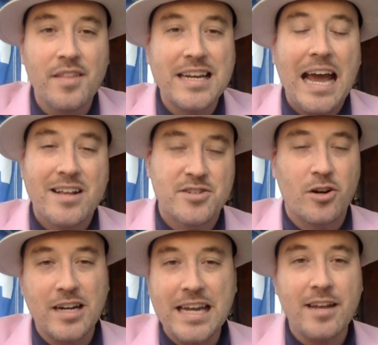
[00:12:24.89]
The Cats are
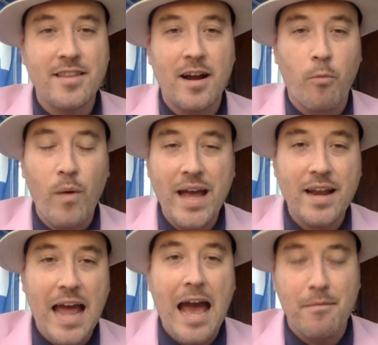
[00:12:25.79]
going to get their
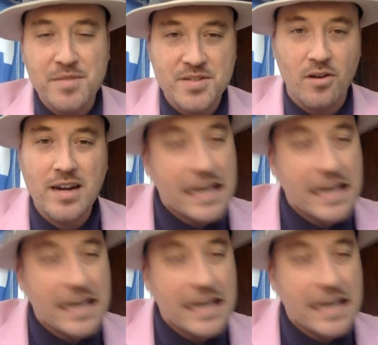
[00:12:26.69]
win at Missouri.